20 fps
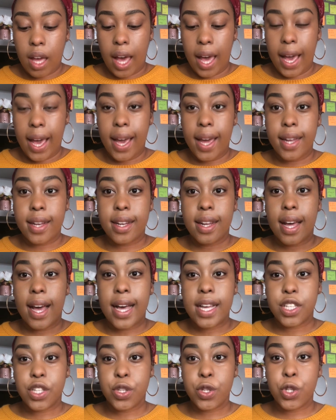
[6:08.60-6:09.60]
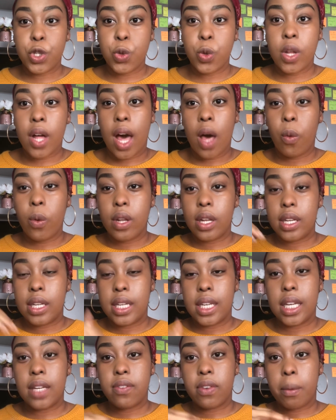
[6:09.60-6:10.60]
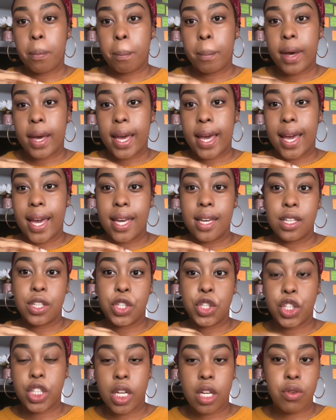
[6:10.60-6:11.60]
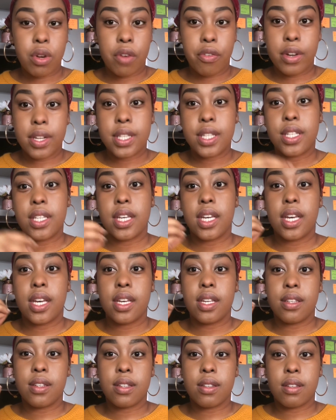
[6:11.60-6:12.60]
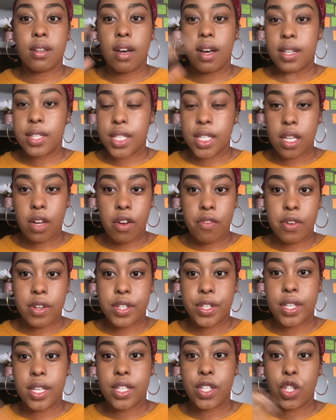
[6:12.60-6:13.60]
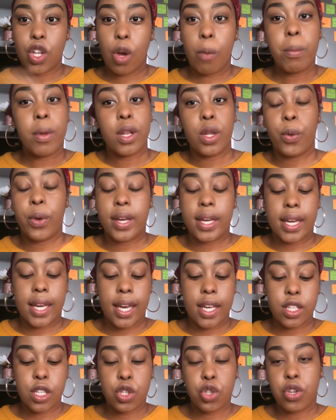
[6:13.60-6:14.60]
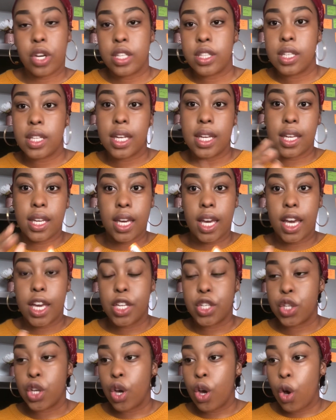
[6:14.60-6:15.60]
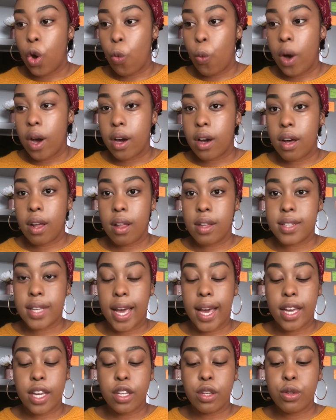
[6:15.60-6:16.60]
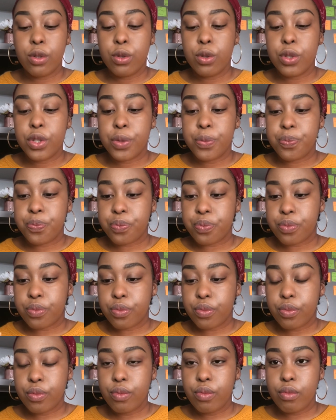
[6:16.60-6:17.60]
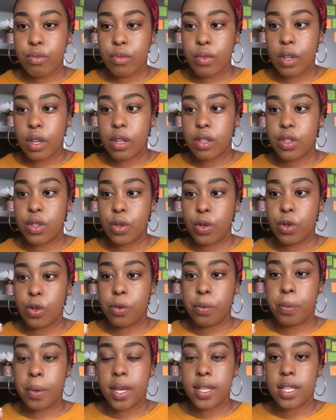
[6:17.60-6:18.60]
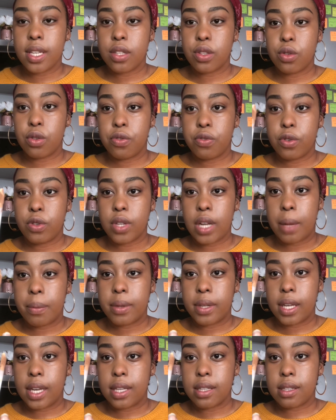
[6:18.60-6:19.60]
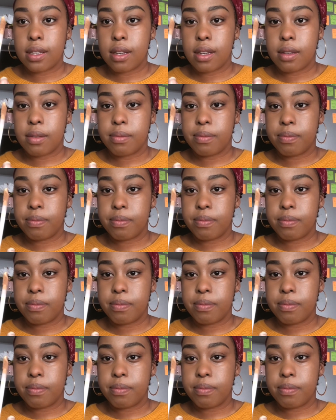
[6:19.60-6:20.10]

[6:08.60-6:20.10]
and as usual I will leave my shade references, concealer references down below in case you're trying to like gauge what colors I use. So basic doe foot applicator.